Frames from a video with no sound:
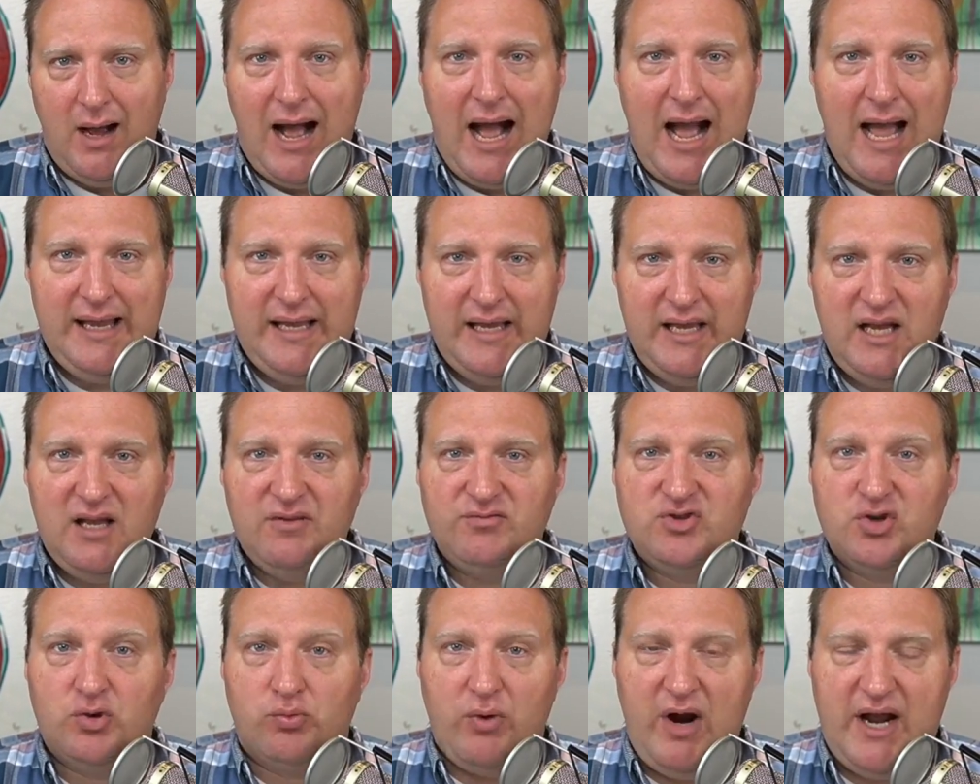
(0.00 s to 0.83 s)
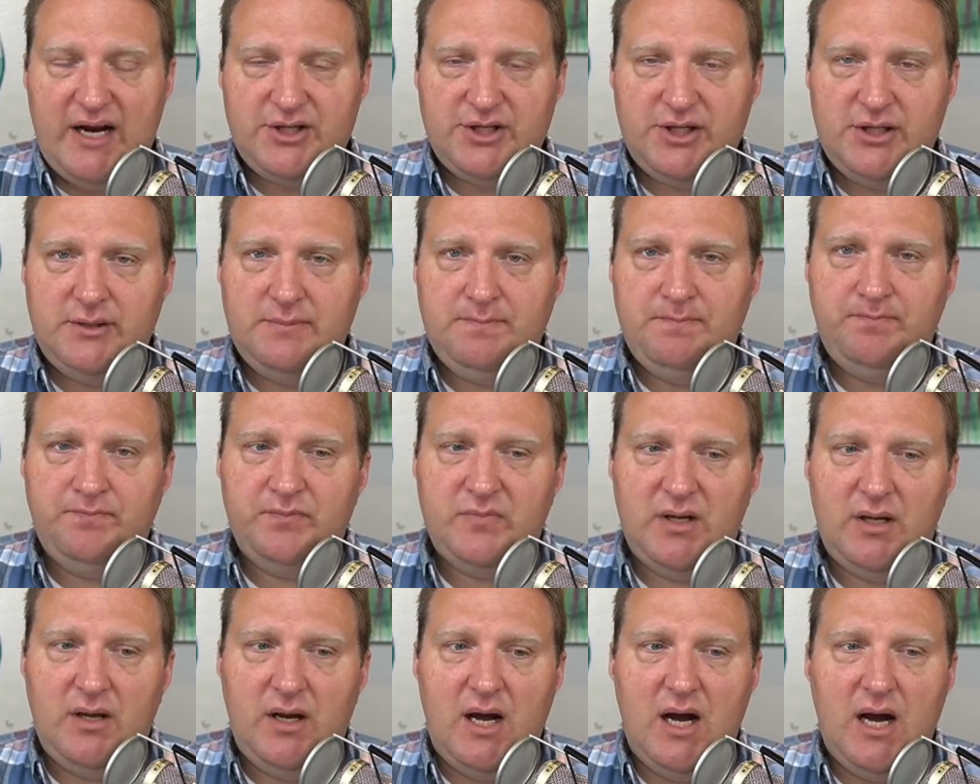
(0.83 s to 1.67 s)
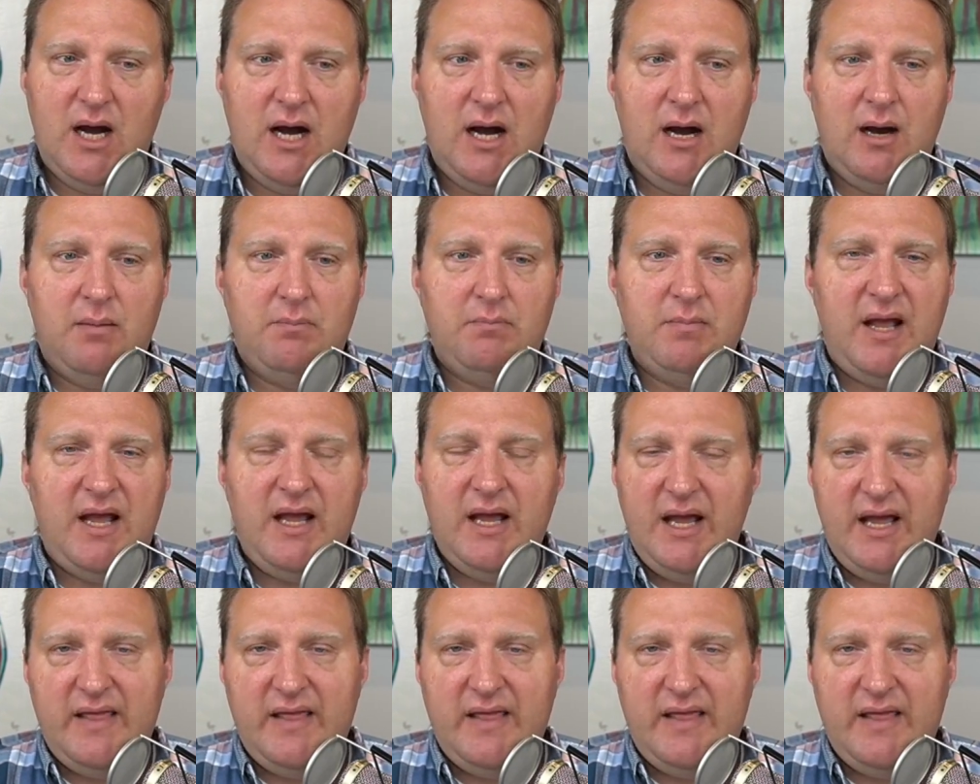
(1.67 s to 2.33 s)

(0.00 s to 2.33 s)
I can give direction, um,